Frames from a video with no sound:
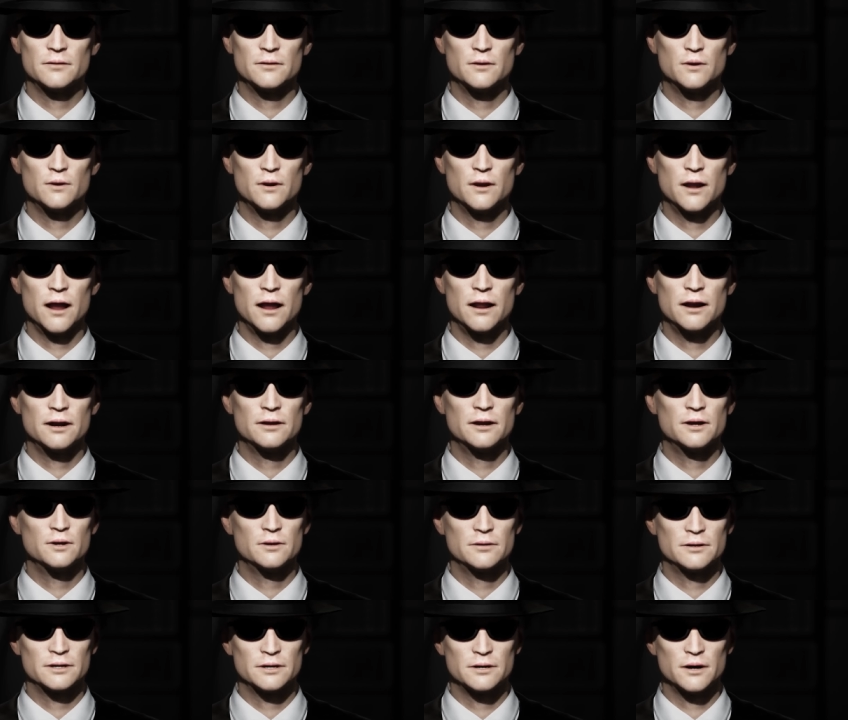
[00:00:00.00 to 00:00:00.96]
one that
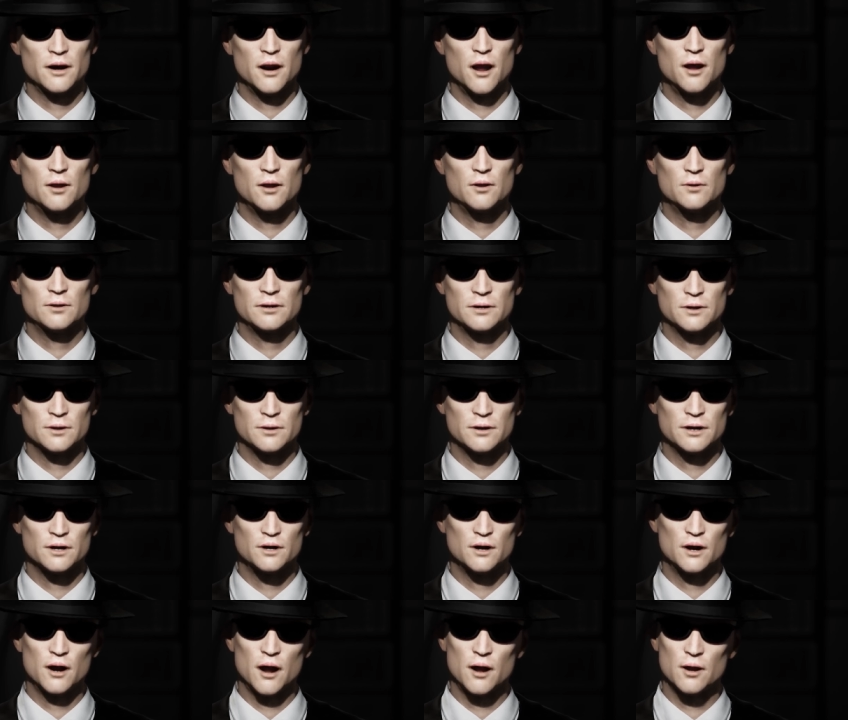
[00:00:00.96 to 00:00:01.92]
was known to
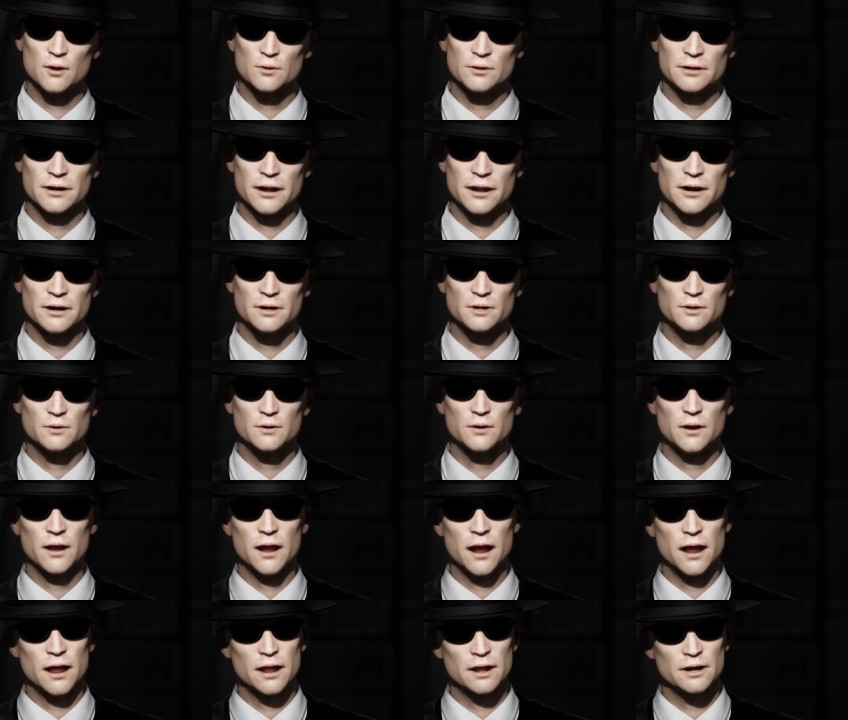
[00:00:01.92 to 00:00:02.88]
groan and
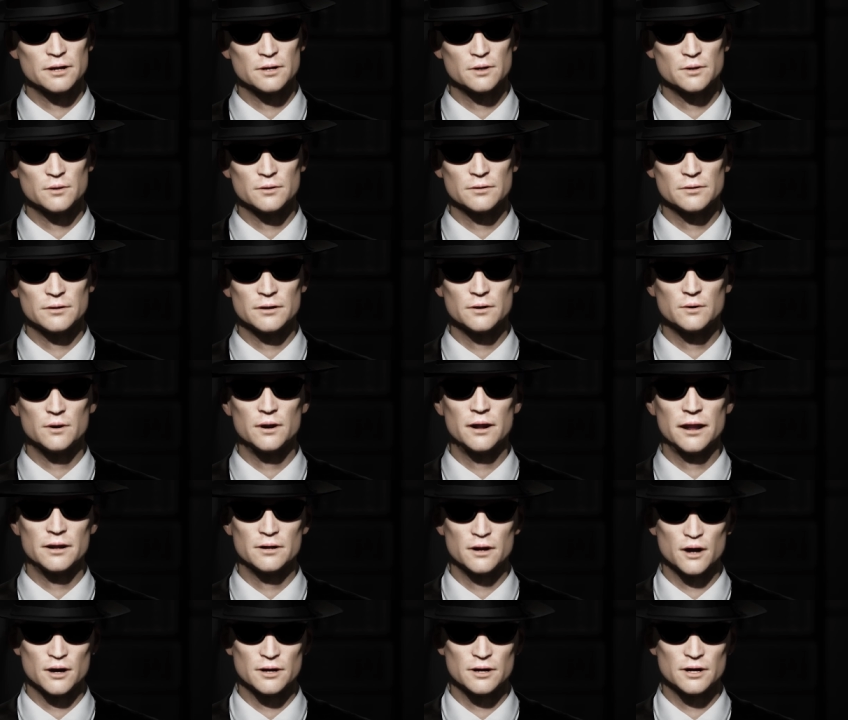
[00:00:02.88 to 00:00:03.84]
whine when the
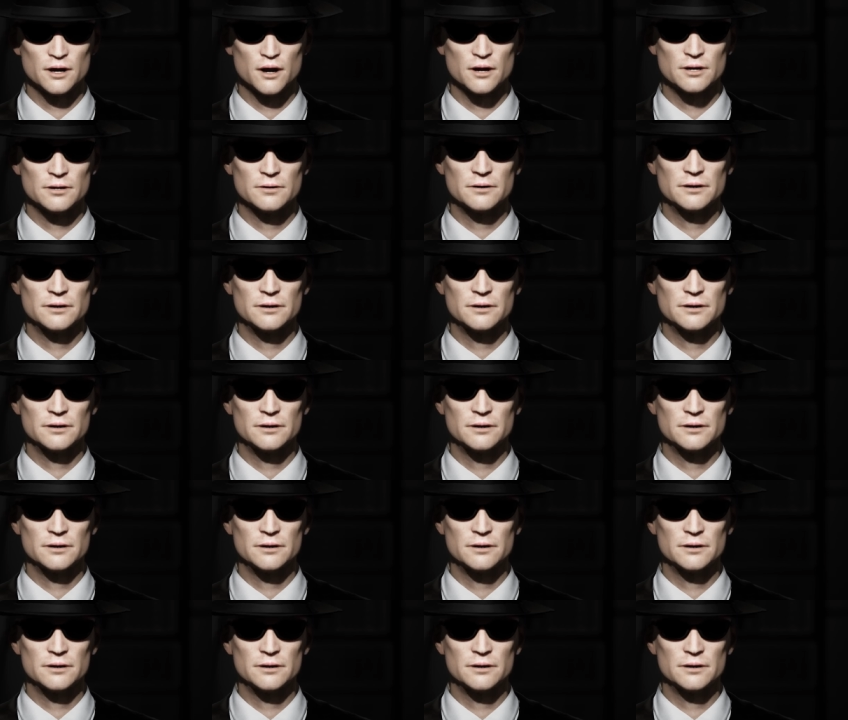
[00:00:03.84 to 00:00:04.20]
weather turned